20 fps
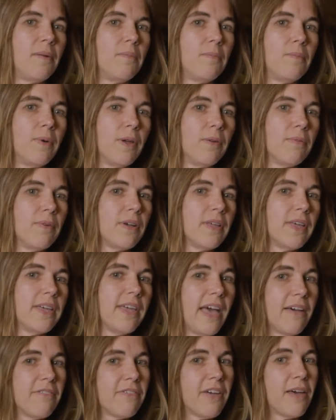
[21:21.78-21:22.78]
We really
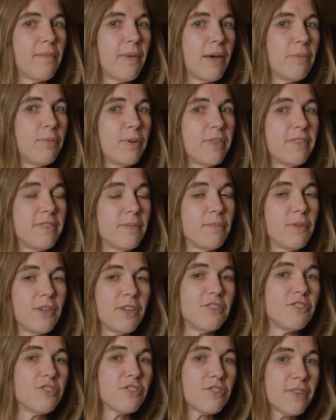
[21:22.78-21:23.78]
have come up with some
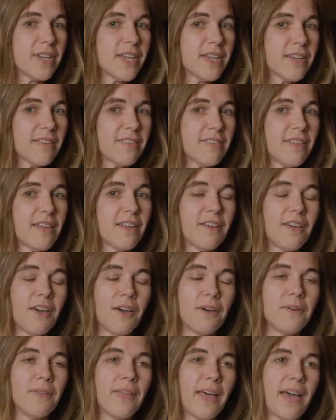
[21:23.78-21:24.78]
good tricks, and
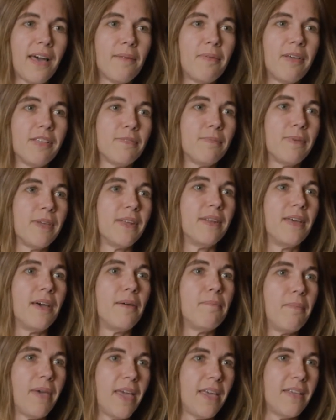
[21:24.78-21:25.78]
Collab has been
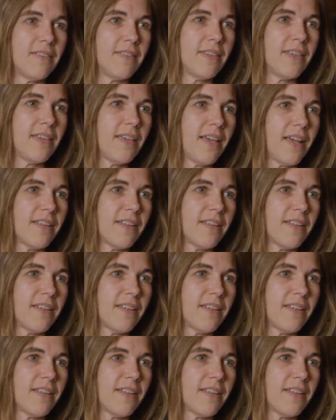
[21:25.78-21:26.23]
amazing.